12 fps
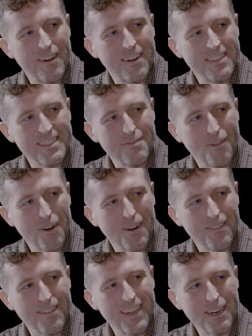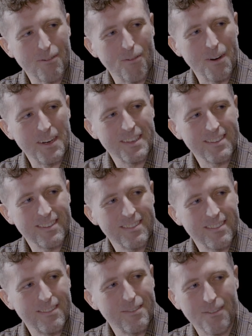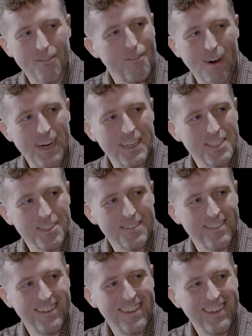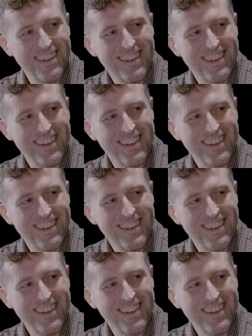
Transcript: is it more of like what? I mean, I wasn't worried.